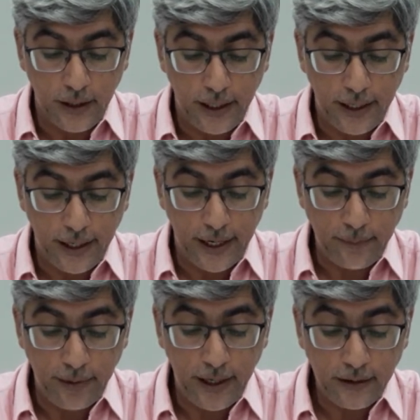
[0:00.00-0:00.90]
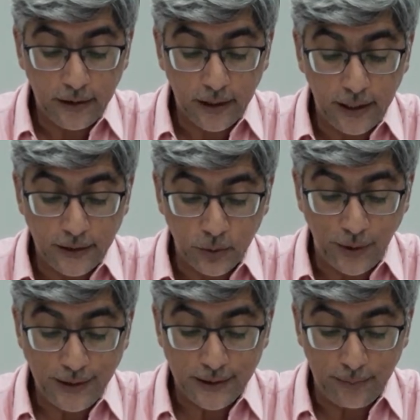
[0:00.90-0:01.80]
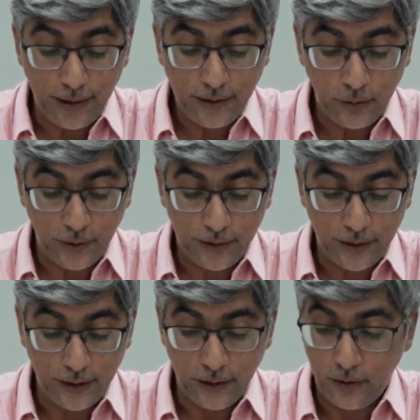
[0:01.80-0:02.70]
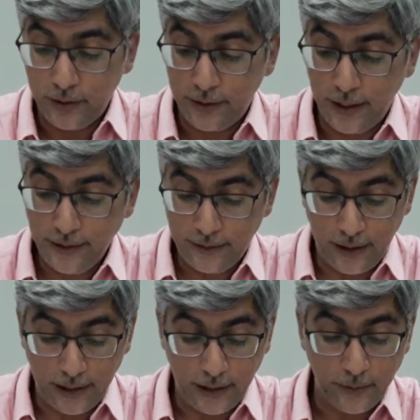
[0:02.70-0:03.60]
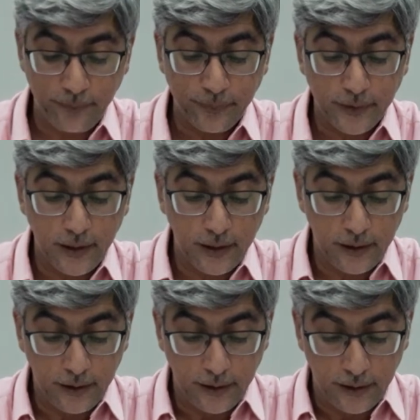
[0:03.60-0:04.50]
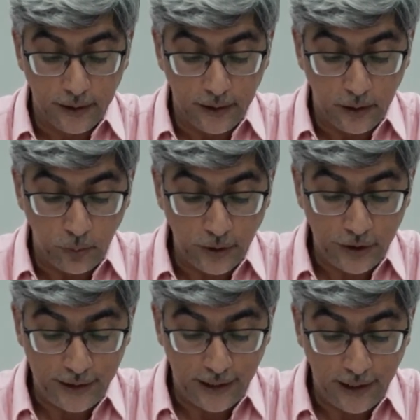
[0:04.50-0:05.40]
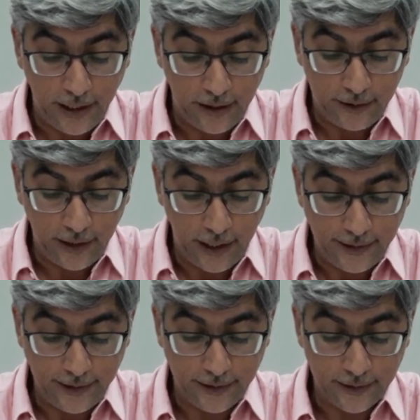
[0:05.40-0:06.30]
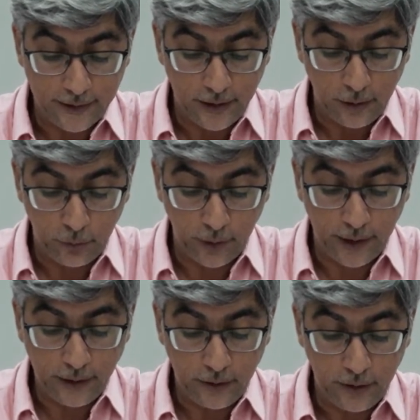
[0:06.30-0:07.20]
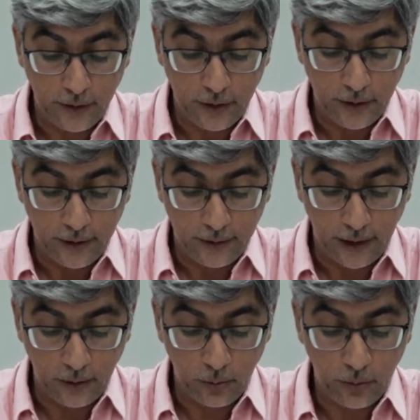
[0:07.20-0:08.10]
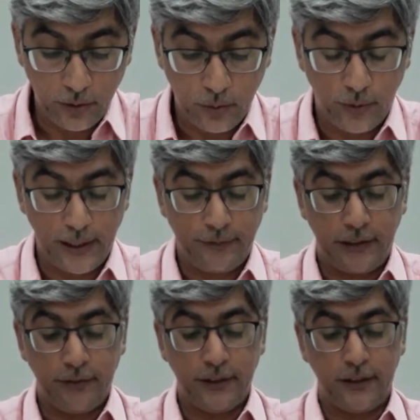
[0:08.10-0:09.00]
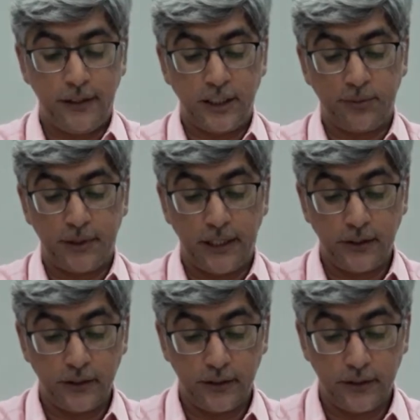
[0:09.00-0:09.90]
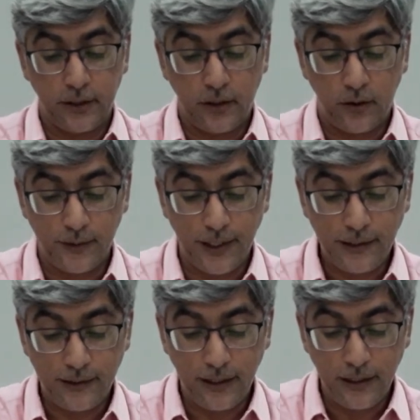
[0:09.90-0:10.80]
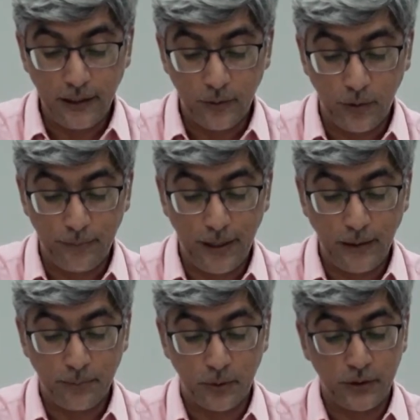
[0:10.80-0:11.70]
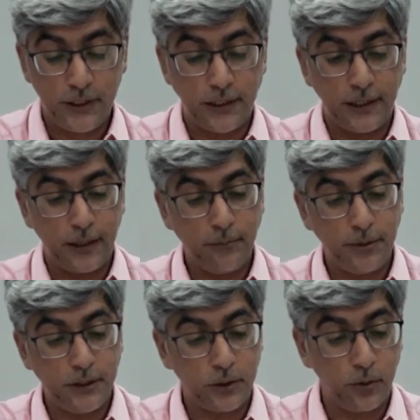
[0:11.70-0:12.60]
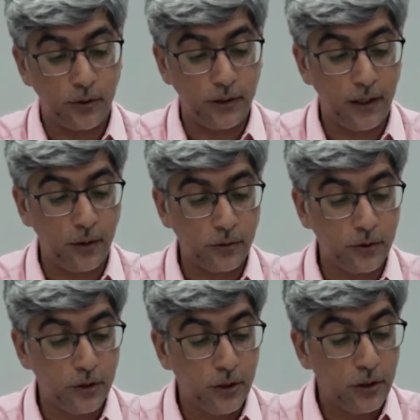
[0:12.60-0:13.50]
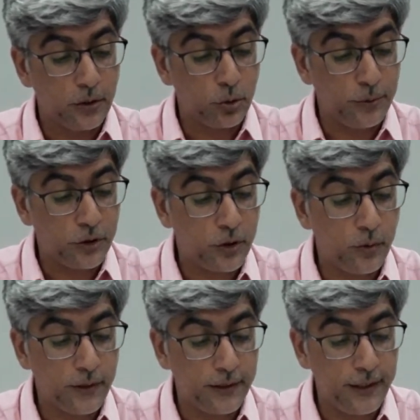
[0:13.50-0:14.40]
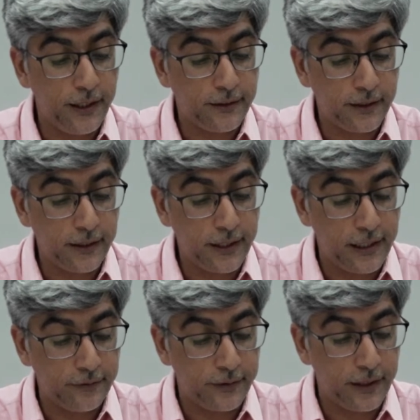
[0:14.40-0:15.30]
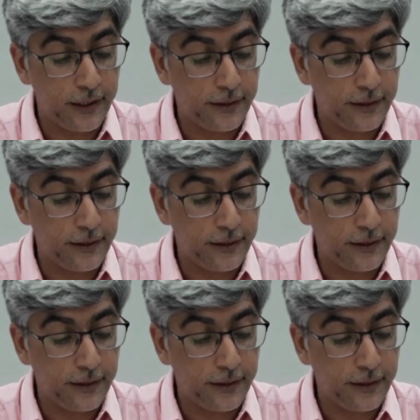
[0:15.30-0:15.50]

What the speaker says: and man cries, what is the matter with her? On that day will she declare her tidings, for that thy Lord will have given her inspiration. On that day will men proceed in company sorted out, to be shown the deeds that they have done.